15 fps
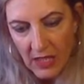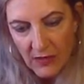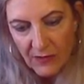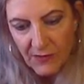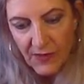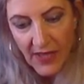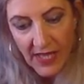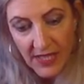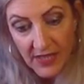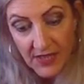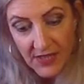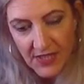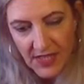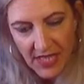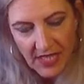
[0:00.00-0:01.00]
a fair
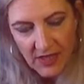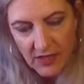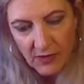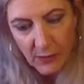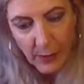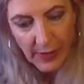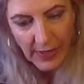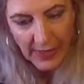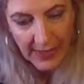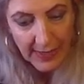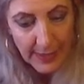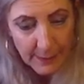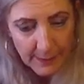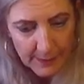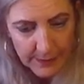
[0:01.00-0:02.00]
state of
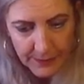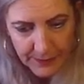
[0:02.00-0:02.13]
play.